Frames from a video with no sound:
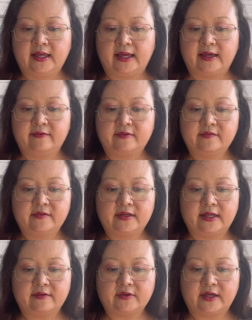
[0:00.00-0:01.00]
A
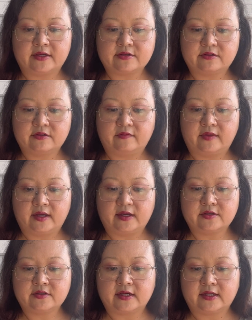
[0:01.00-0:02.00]
vivid evocation of the
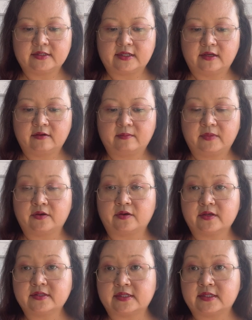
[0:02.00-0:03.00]
enchanting
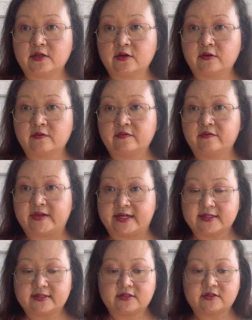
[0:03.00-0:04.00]
Baroque city of
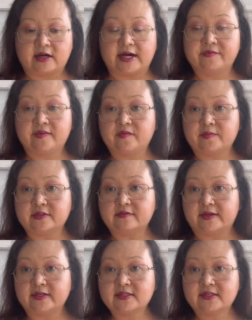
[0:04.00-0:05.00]
Venice. So I've never been to
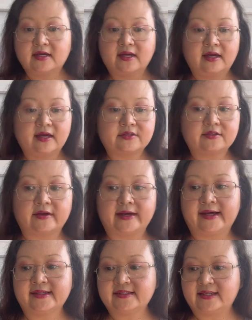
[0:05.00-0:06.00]
Venice, so I
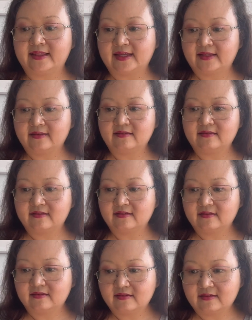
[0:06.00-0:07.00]
can't say that
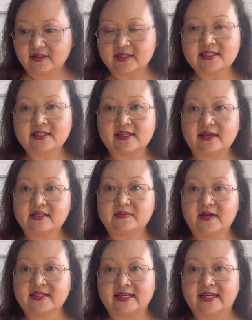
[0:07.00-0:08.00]
this
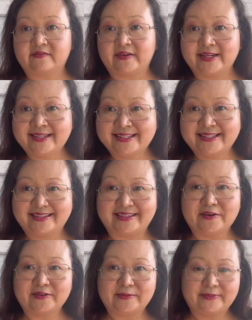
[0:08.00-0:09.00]
smells like Venice.
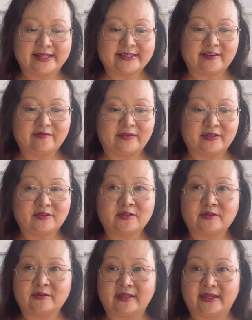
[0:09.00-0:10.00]
The only place I've been
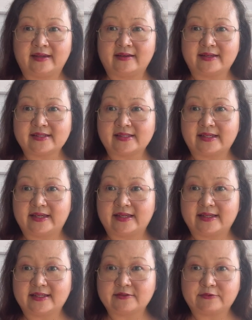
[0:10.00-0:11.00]
to in Italy is